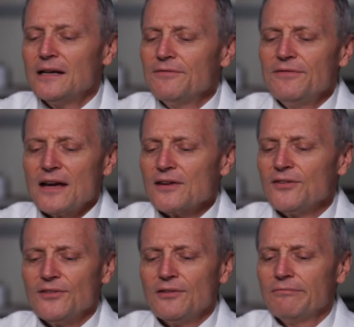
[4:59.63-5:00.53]

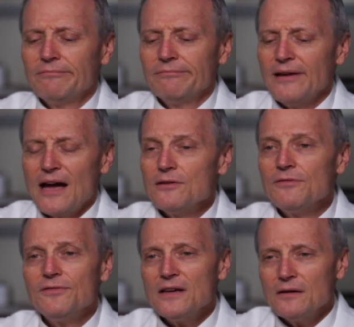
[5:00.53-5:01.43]
affects how you
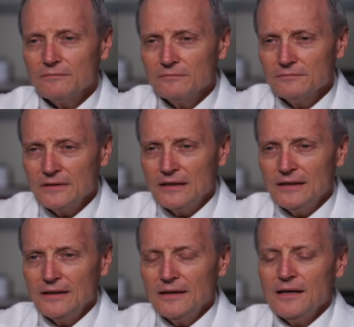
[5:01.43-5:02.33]
feel.
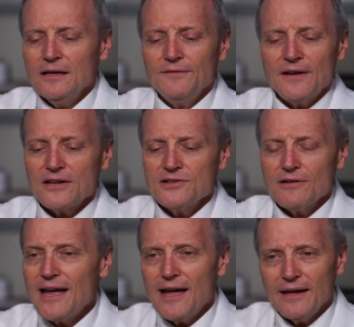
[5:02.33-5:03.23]
It affects
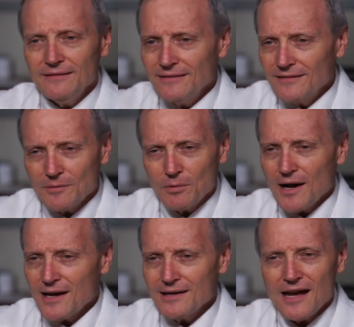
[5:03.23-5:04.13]
your head, your
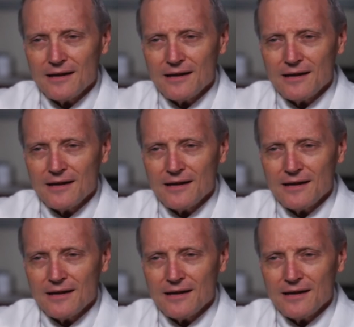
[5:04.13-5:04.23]
brain, how